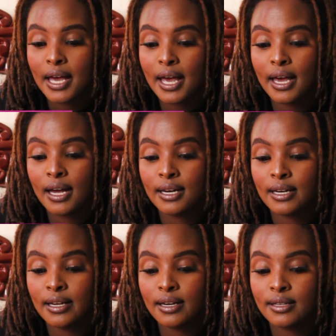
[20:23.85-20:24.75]

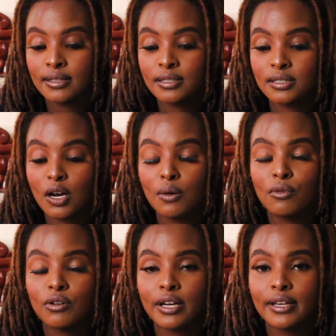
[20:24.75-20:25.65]
and this is how I'm
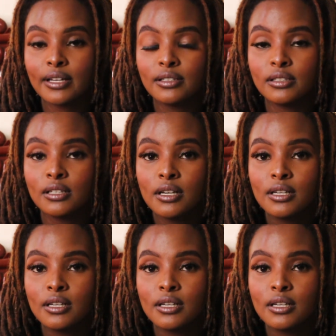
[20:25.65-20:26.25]
gonna get it.